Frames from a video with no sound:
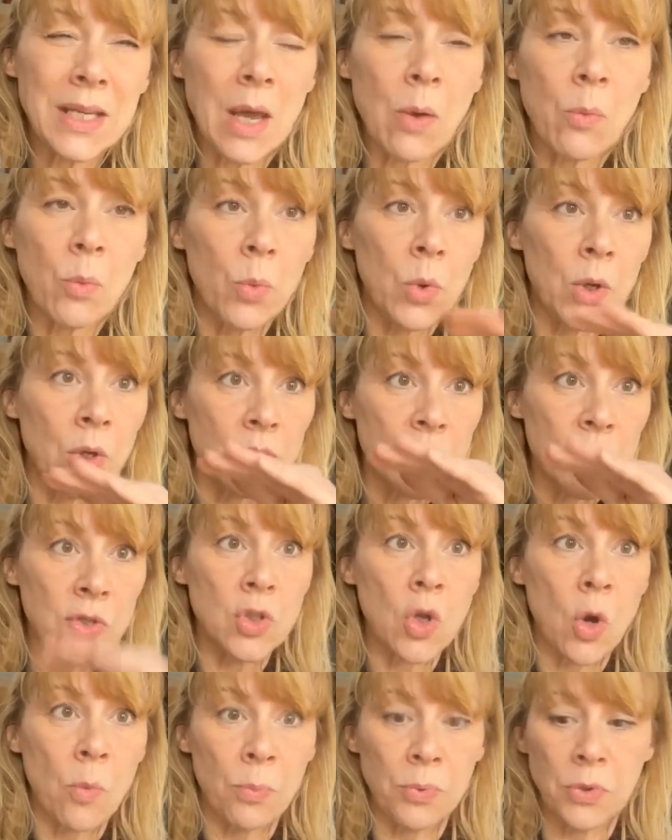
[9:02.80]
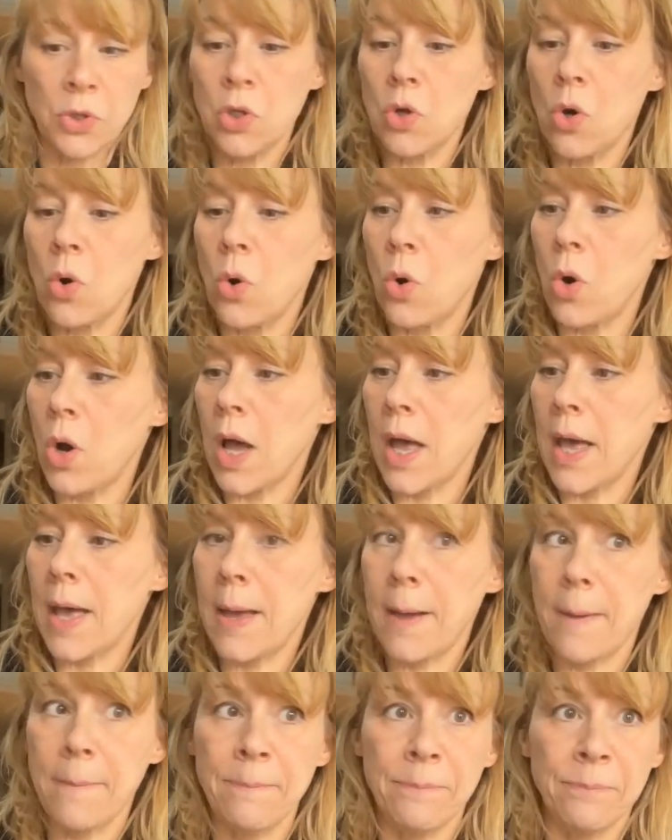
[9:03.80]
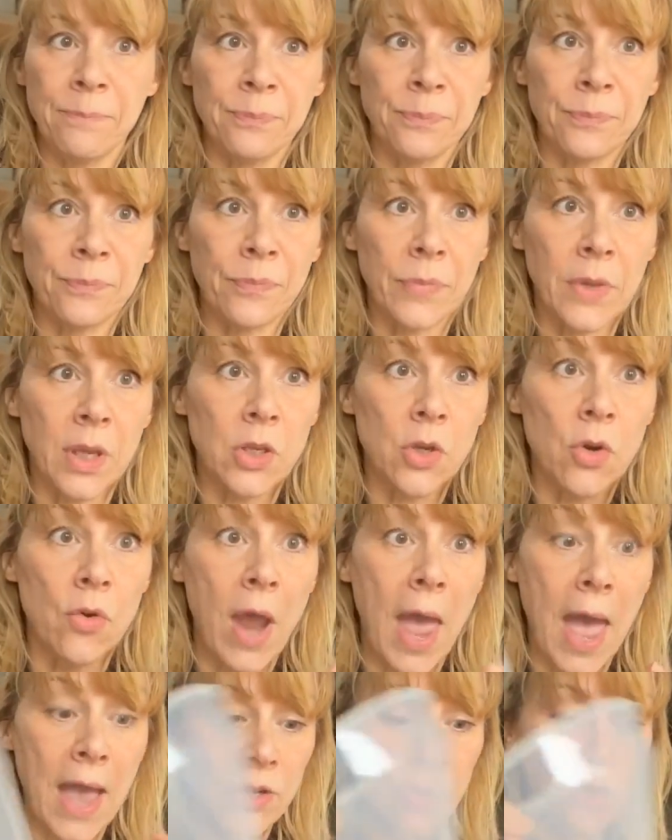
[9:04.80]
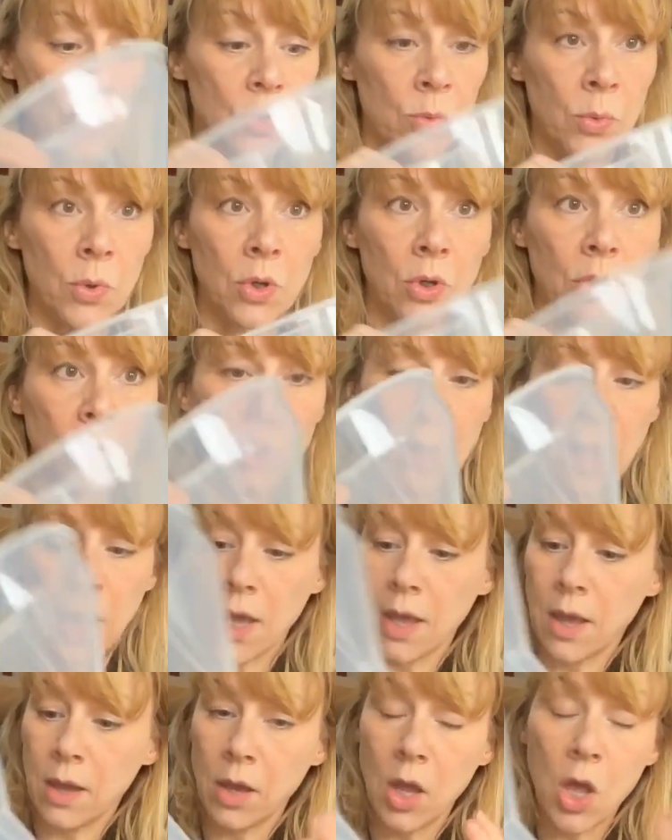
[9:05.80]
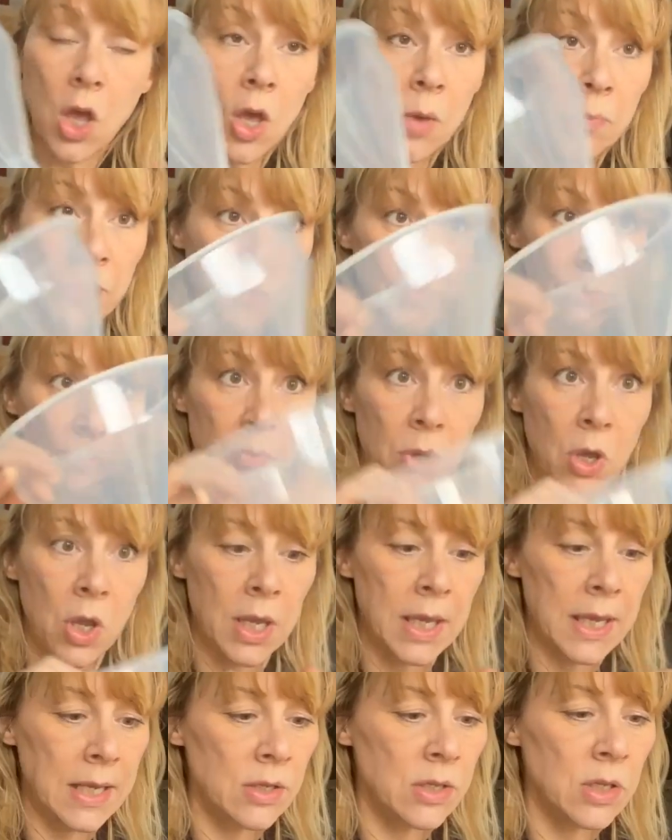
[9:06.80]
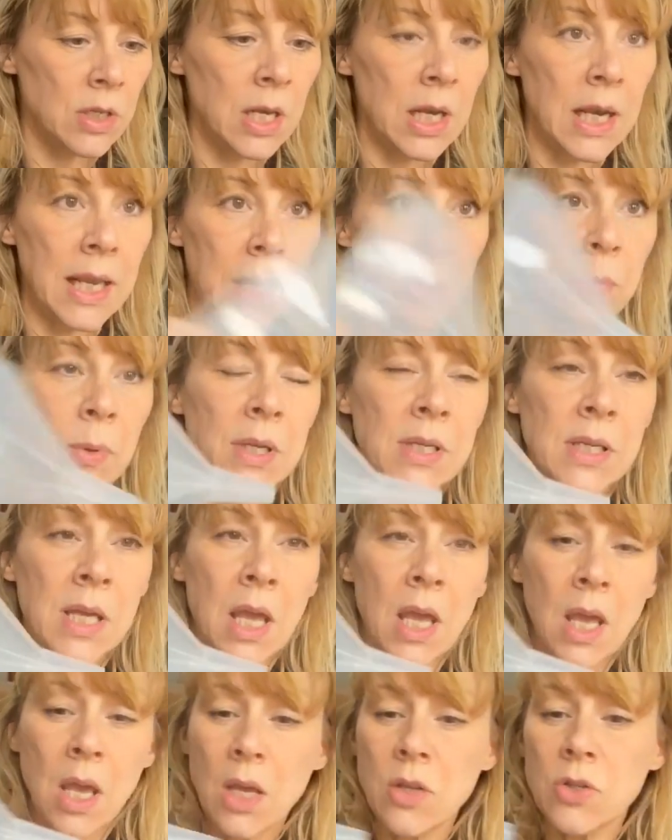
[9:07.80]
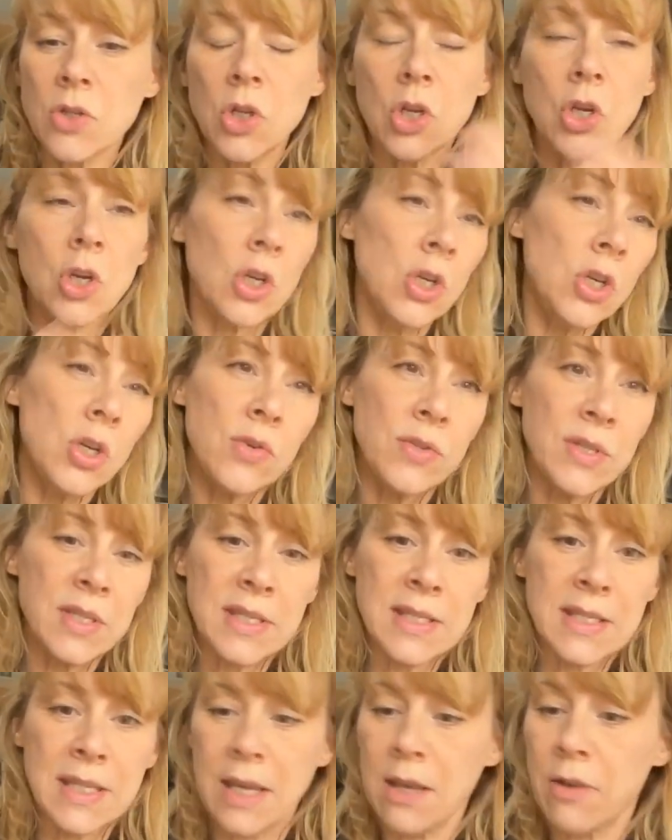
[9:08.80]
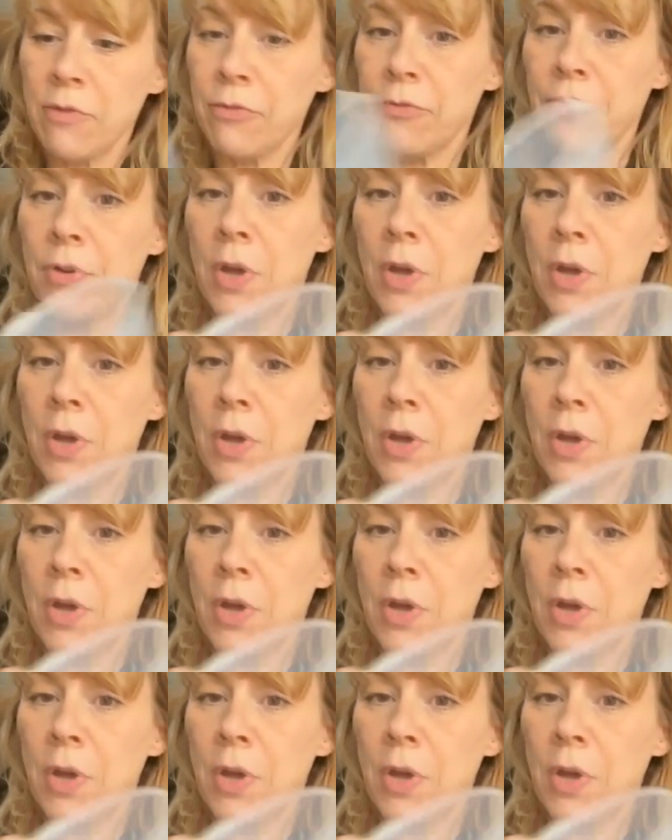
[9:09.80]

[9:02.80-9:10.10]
that will stop your actual herbs from going into the liquid. So you can use a sieve,